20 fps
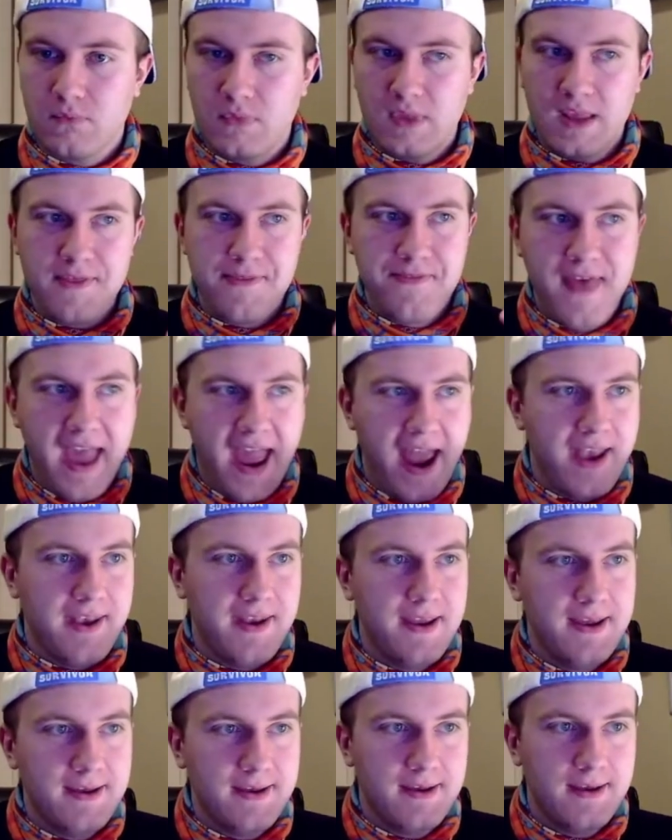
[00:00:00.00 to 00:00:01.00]
then
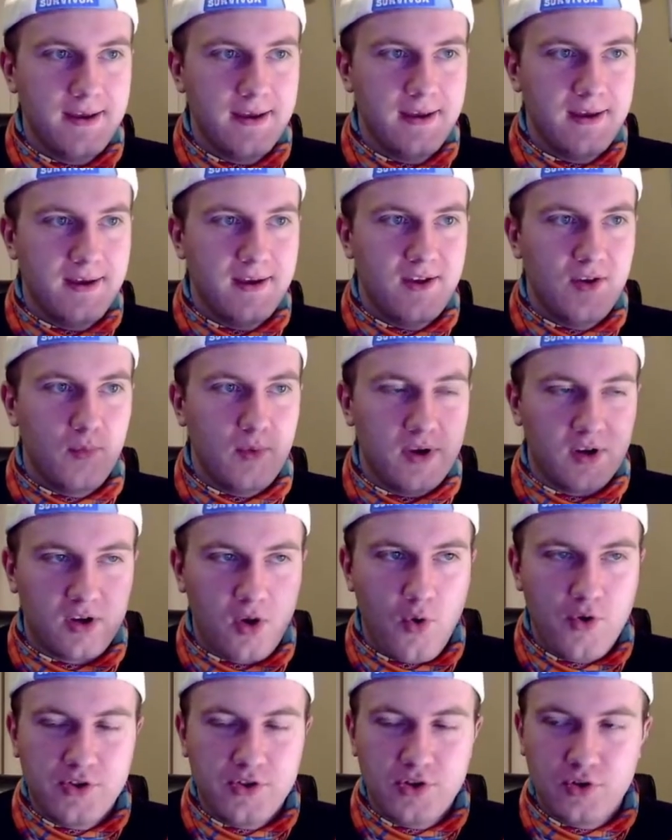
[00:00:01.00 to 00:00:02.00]
we're
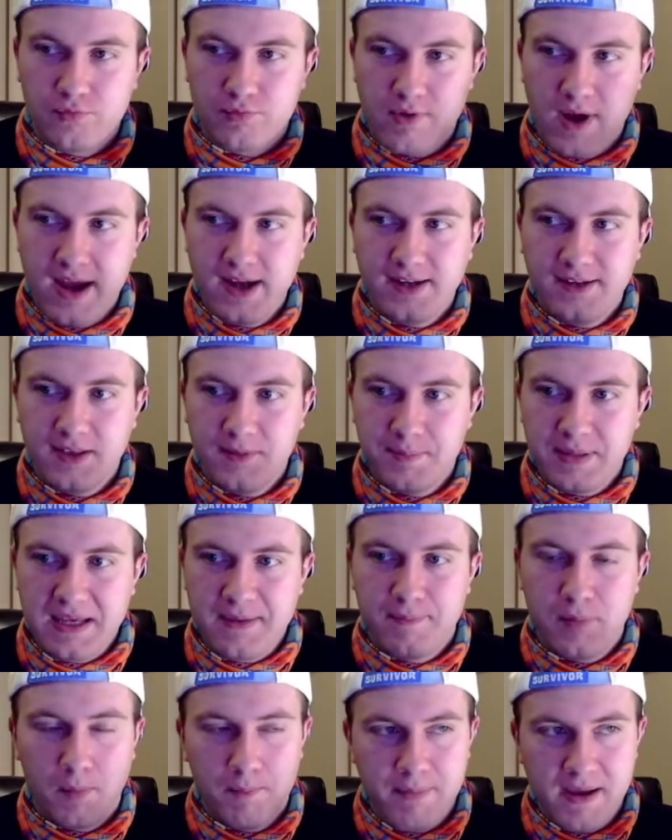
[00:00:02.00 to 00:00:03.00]
going to rank the
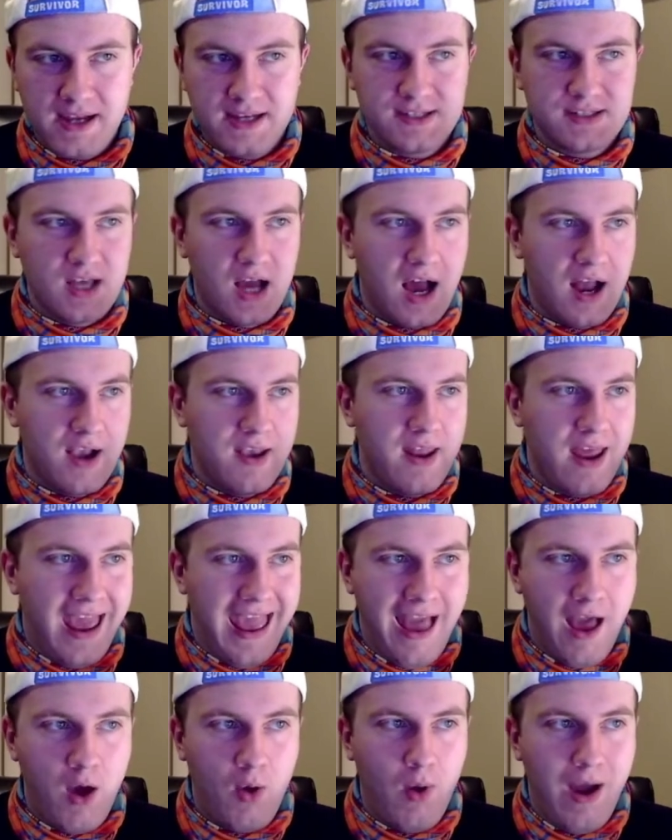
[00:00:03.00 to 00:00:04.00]
people based on
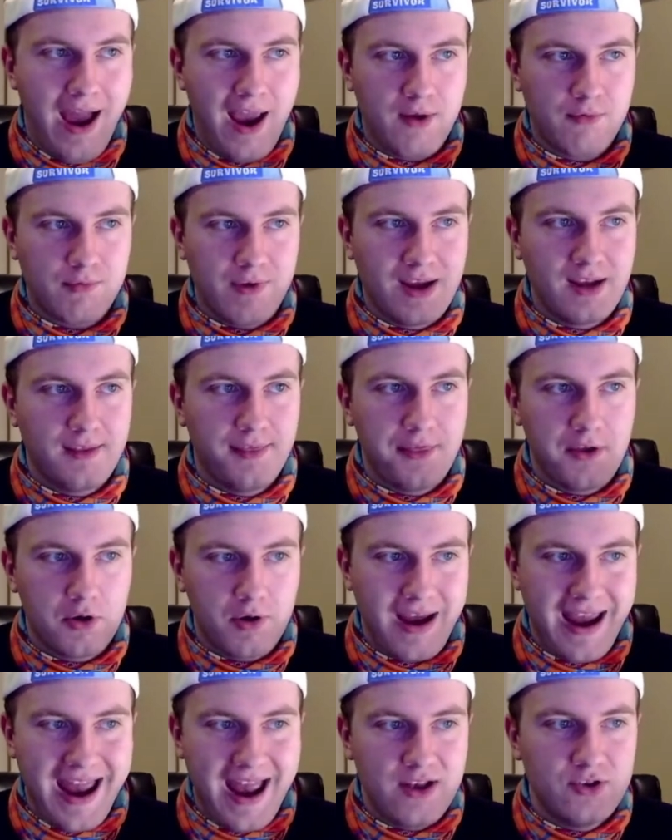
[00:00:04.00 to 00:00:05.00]
how I ranked their
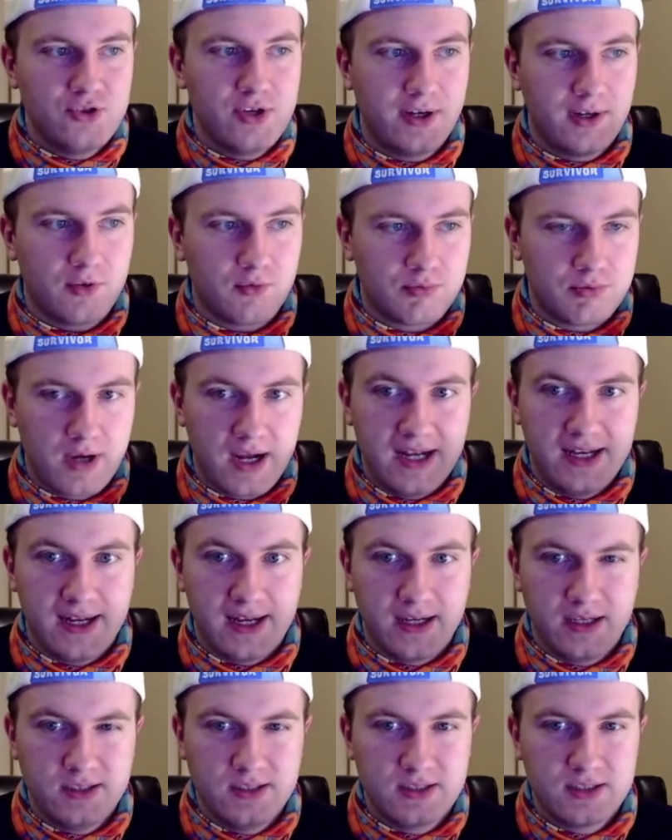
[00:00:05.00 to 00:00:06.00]
Edgic
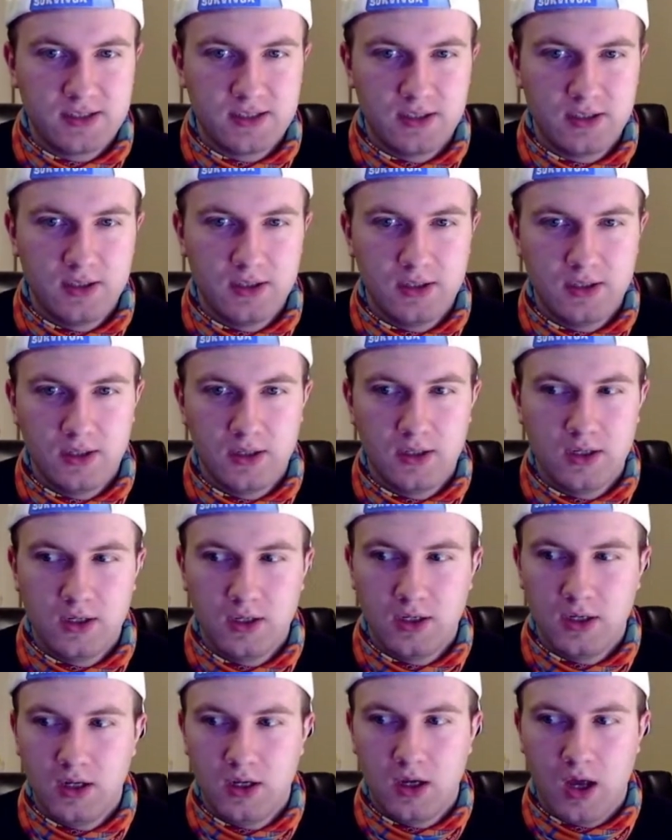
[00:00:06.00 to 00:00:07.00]
ratings
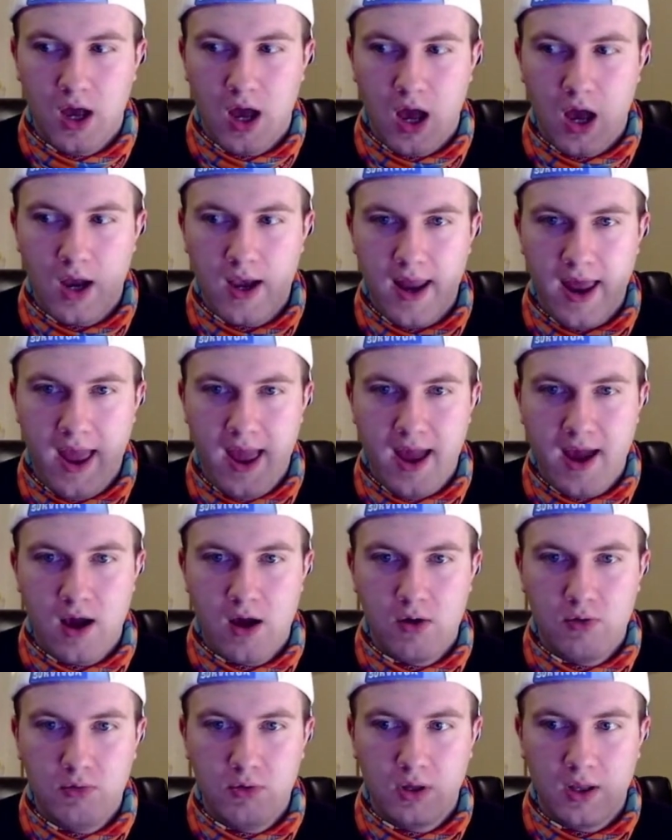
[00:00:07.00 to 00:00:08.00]
on how
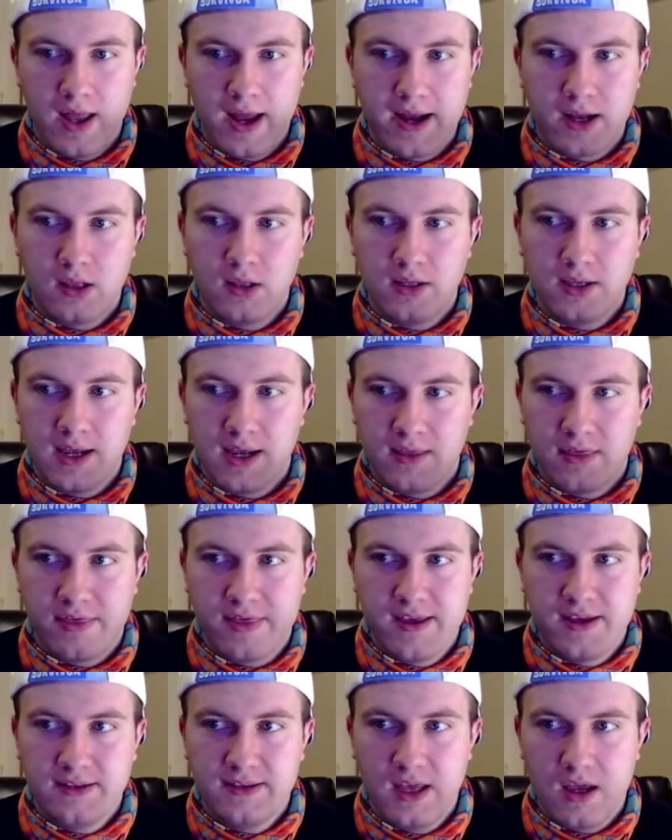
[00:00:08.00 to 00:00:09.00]
likely I
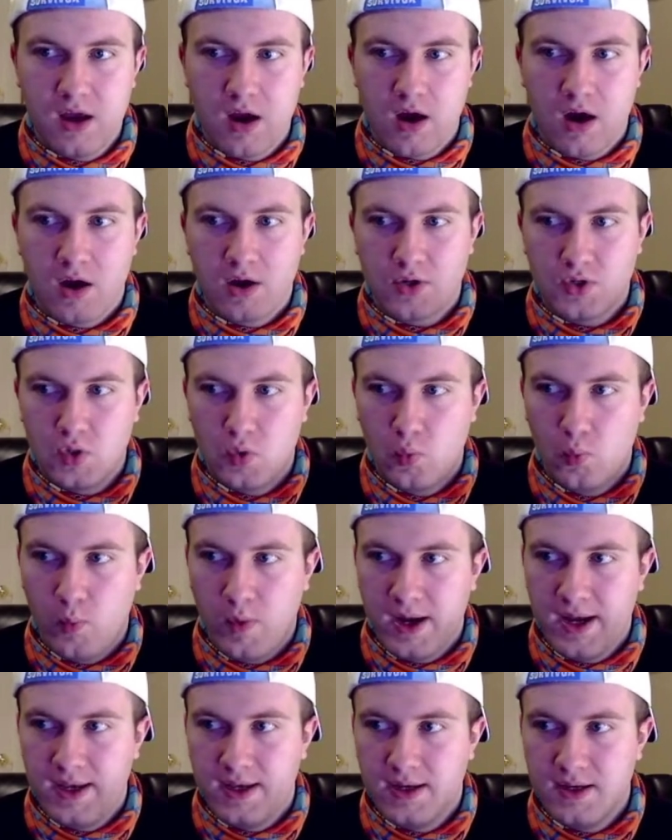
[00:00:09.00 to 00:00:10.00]
think they are to
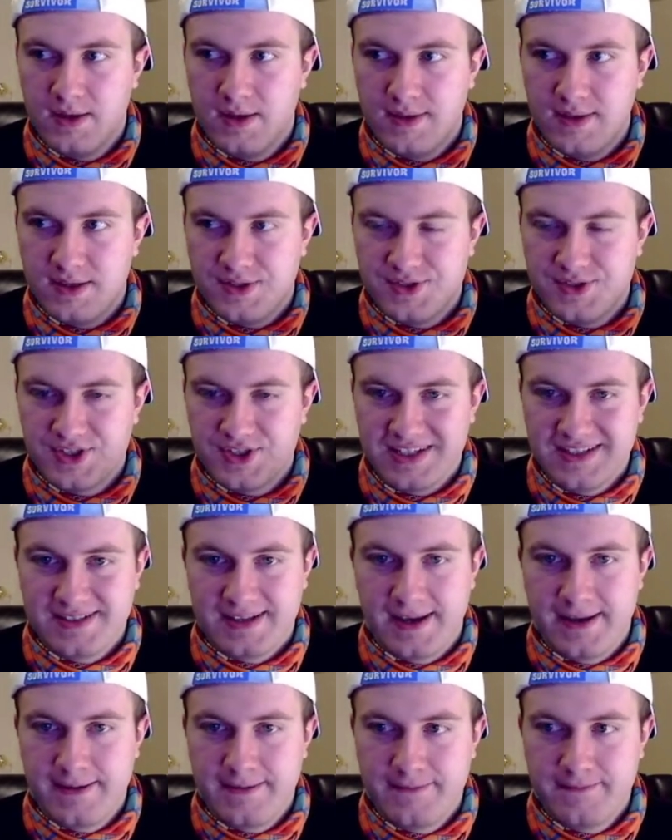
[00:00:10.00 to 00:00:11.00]
win this
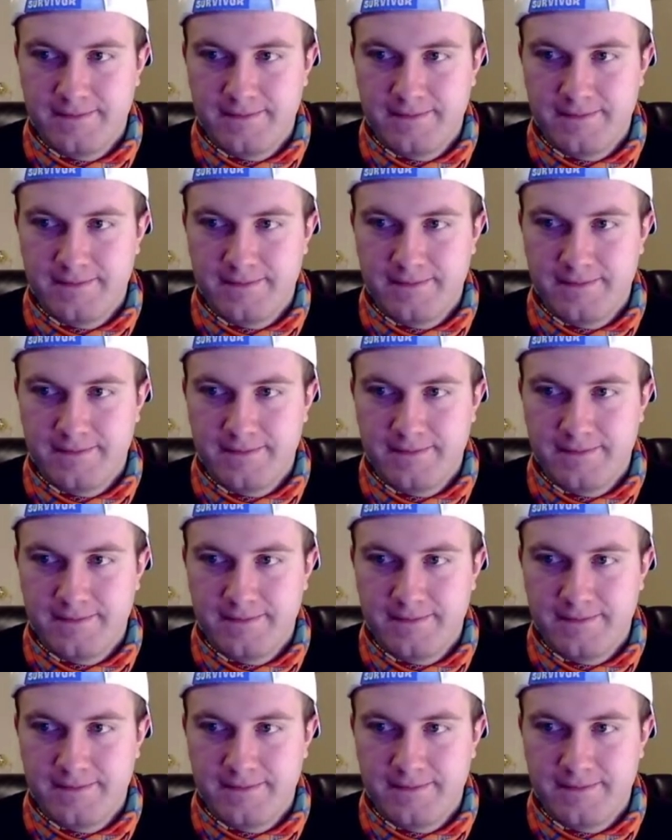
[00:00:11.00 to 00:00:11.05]
season.